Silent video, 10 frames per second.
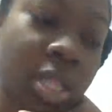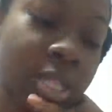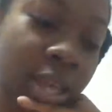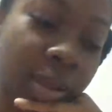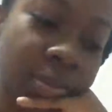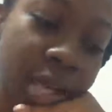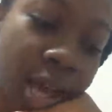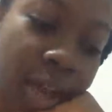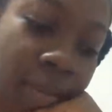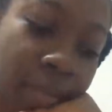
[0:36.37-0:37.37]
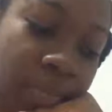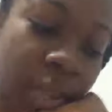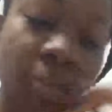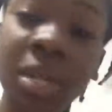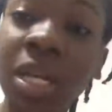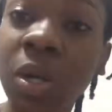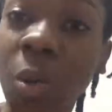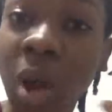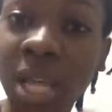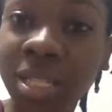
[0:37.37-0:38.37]
at the same time, I've been
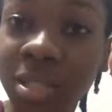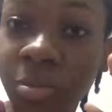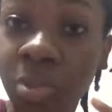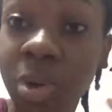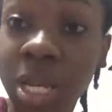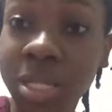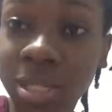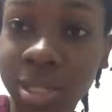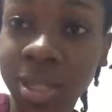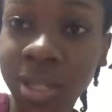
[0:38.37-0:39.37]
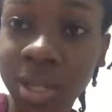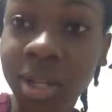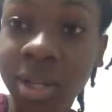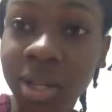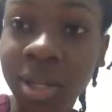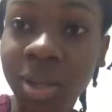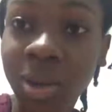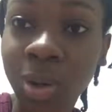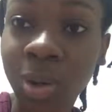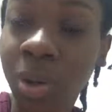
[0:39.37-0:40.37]
quite depressed, you
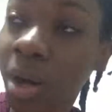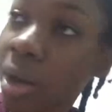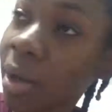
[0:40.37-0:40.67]
know.